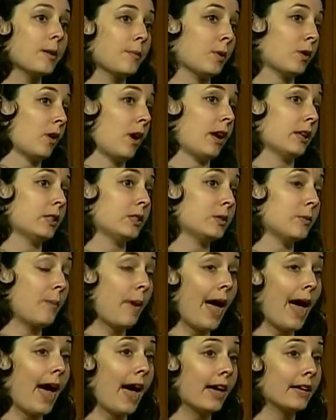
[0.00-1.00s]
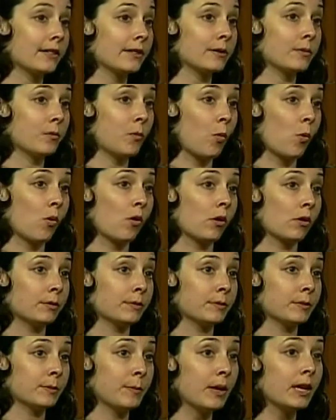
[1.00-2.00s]
Democrats to pass
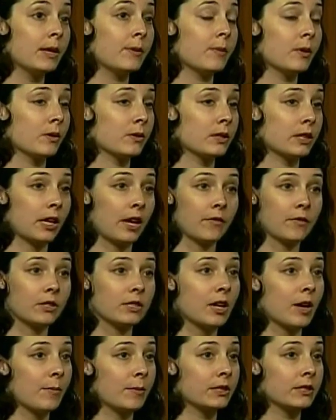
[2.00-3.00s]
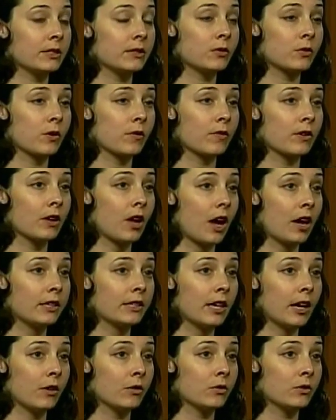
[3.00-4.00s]
more spending bills. Like, every time it's sort of a
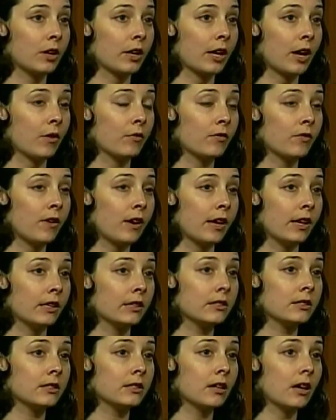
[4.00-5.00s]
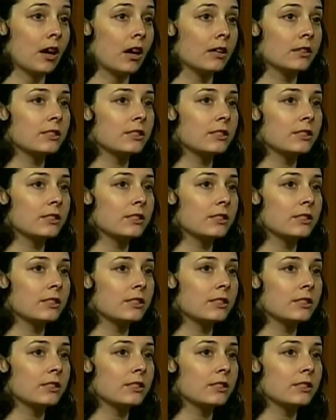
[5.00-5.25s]
knockdown, drag-out fight.